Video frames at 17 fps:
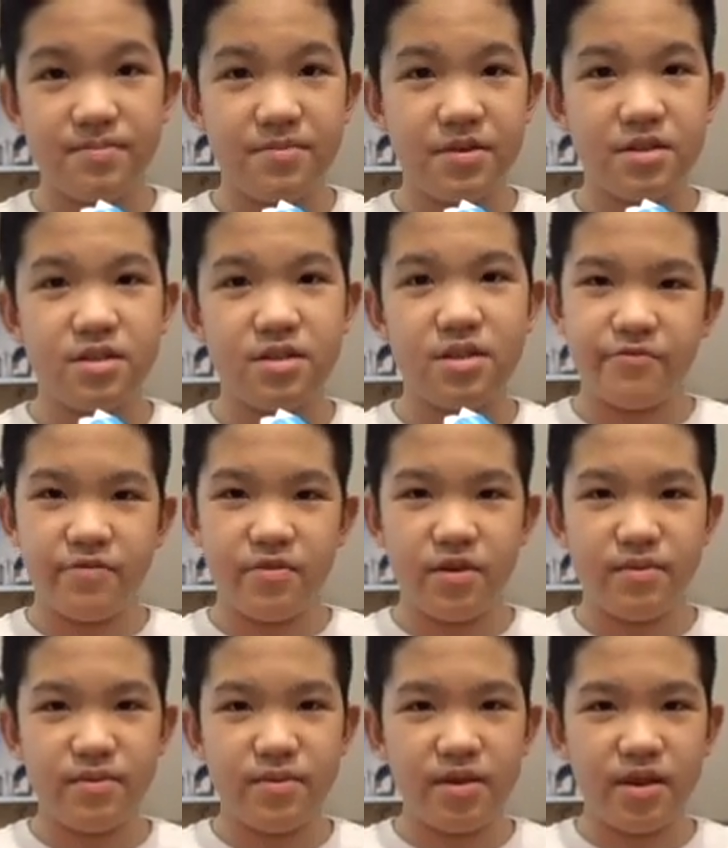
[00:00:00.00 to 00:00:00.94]
But
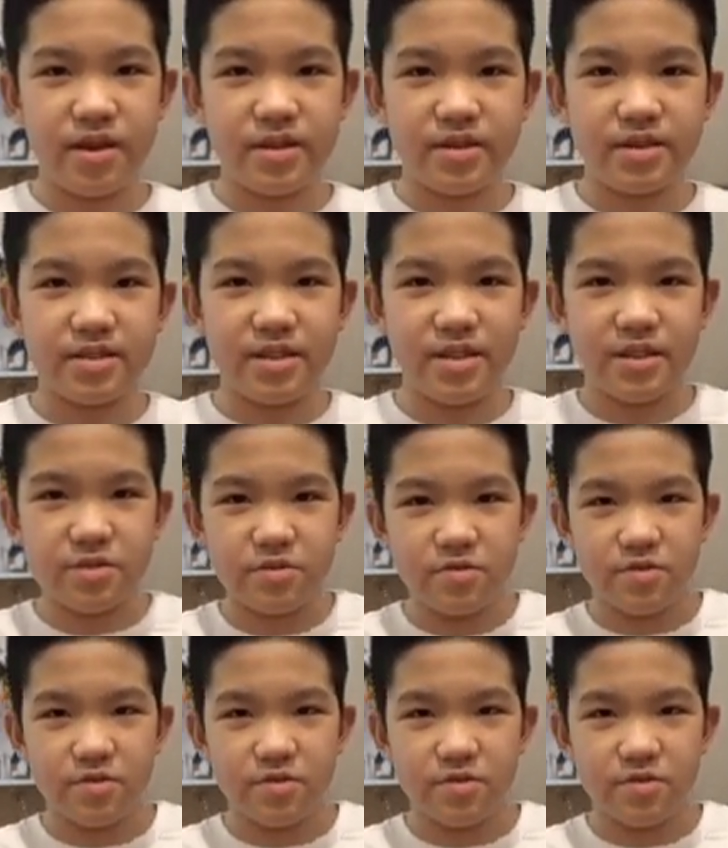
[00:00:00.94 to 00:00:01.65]
for me, I just like